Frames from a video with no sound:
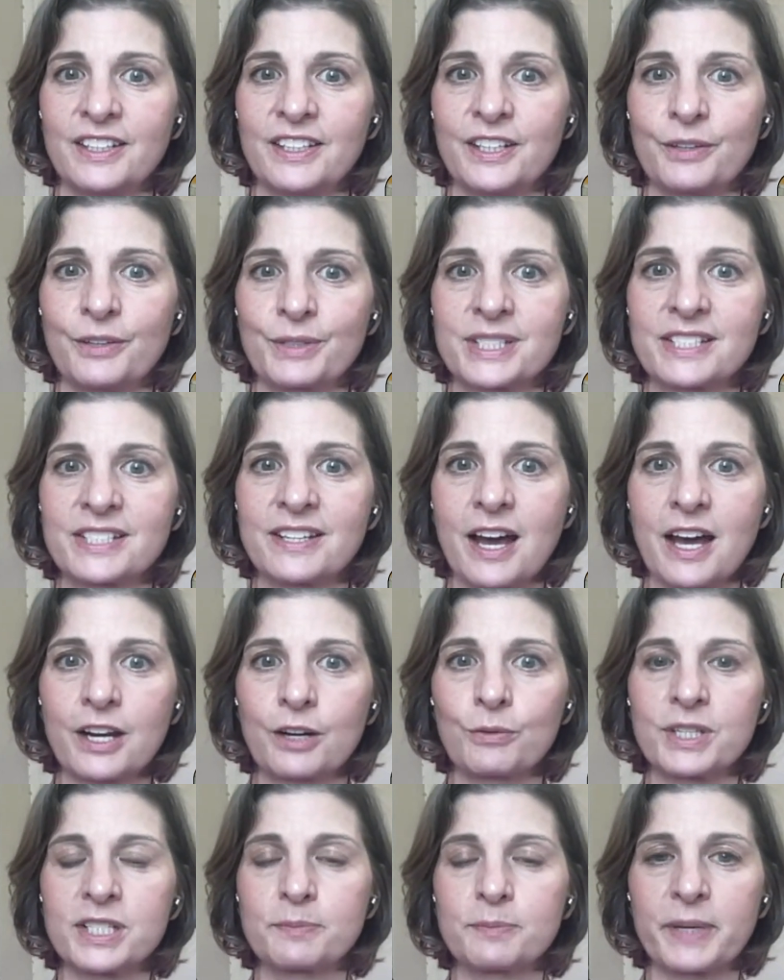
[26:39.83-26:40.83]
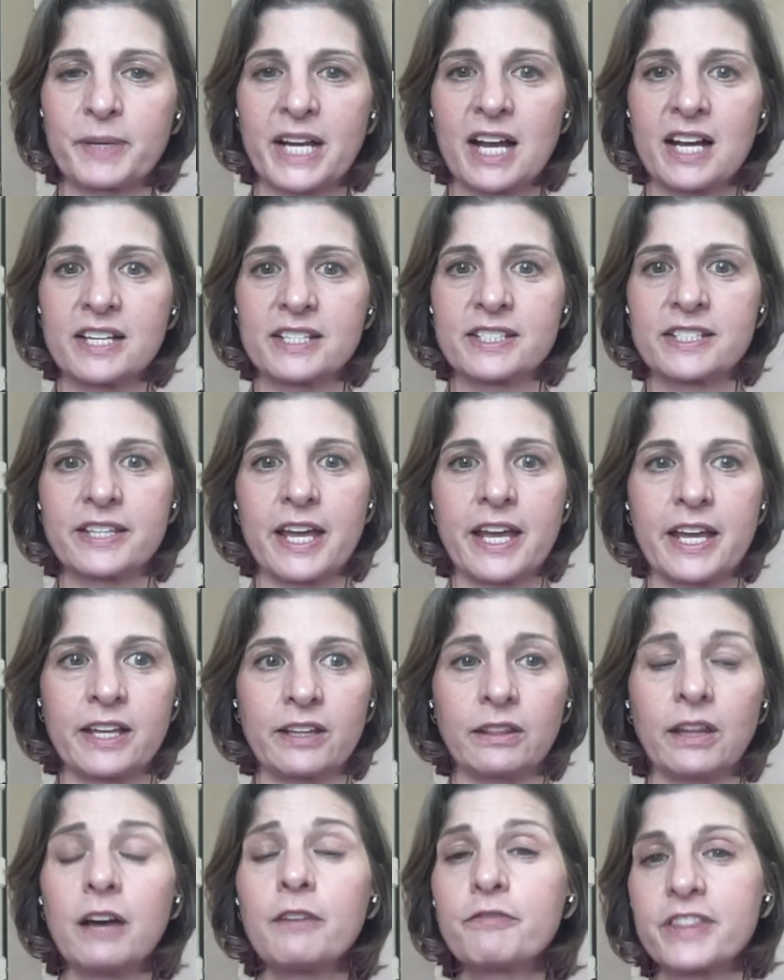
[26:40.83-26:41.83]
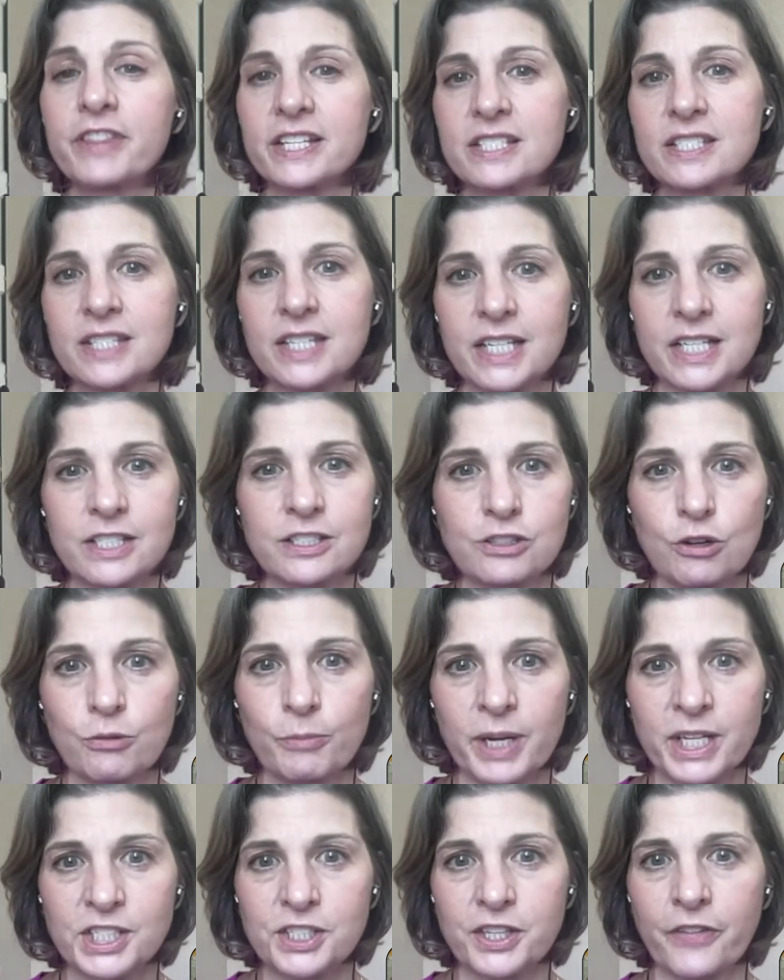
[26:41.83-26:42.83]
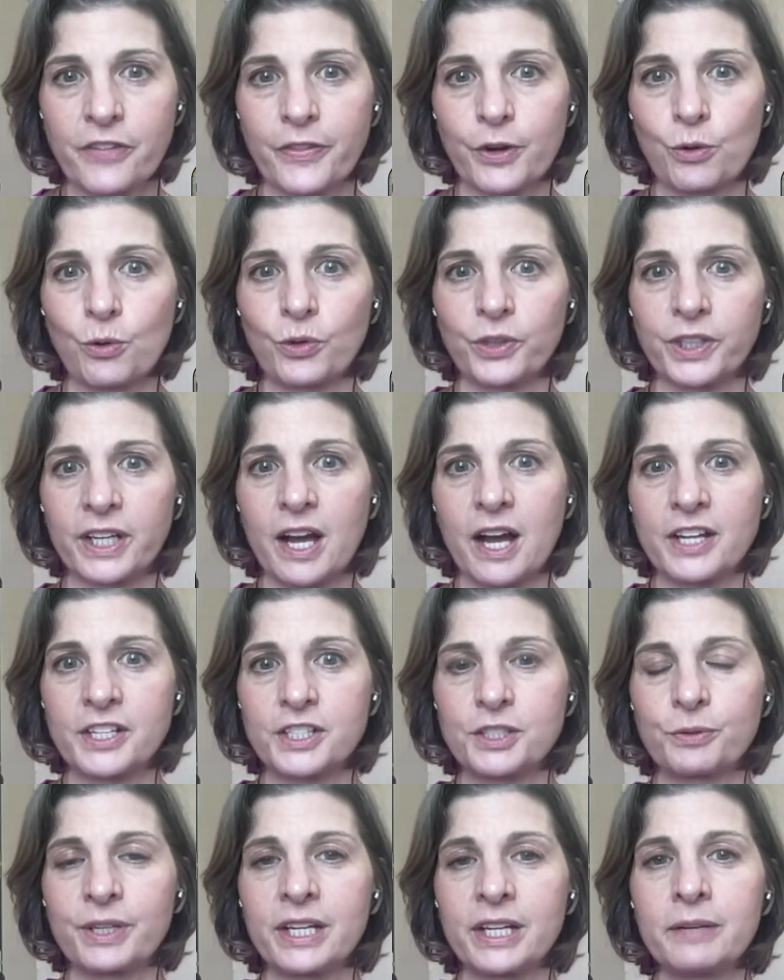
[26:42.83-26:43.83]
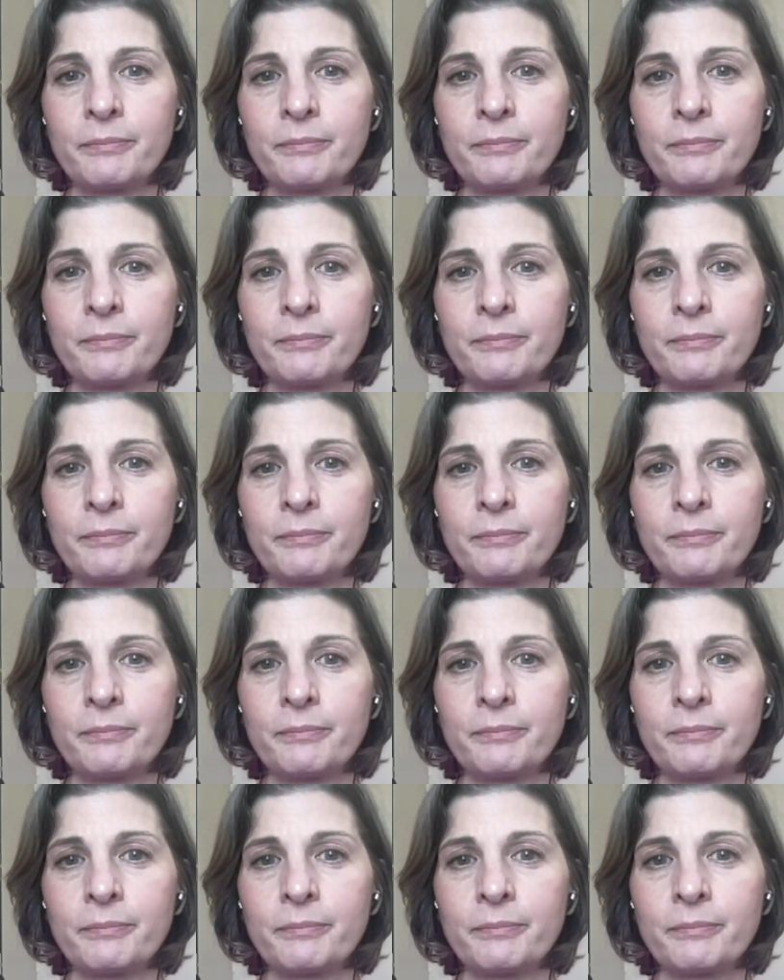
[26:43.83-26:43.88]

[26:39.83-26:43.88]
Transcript: It's not always because they love this thing so much that they're holding on to it.